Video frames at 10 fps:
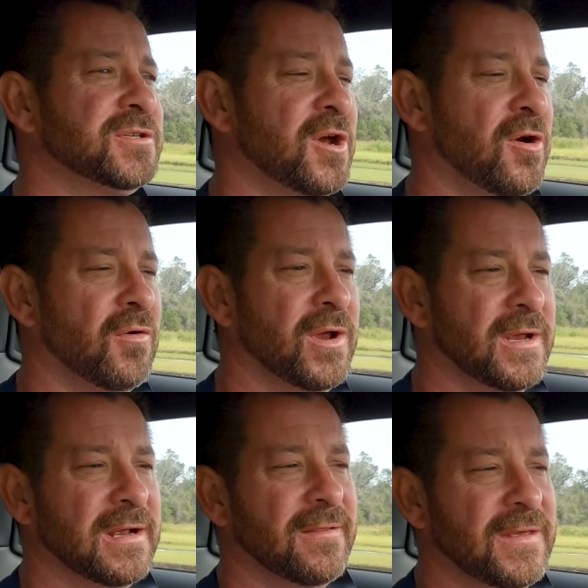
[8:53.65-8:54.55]
So
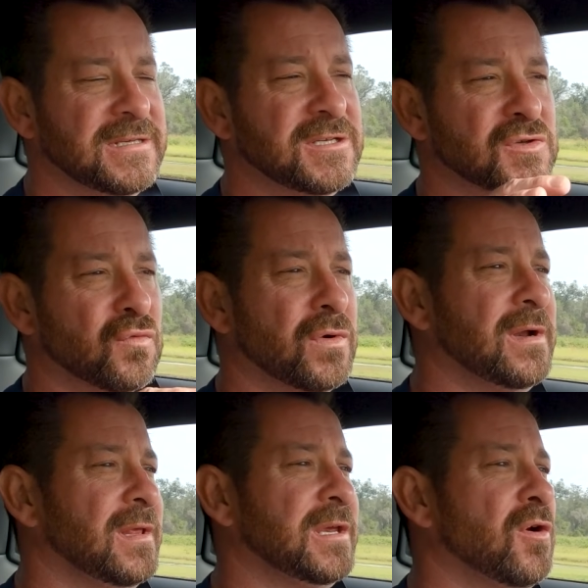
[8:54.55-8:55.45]
this is
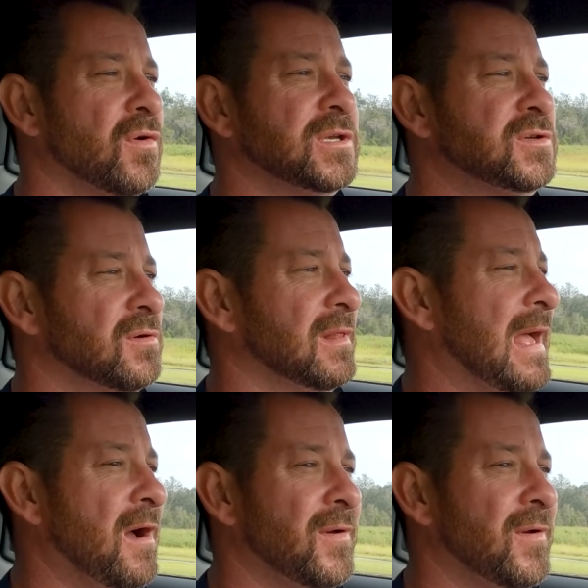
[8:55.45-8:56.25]
really going to allow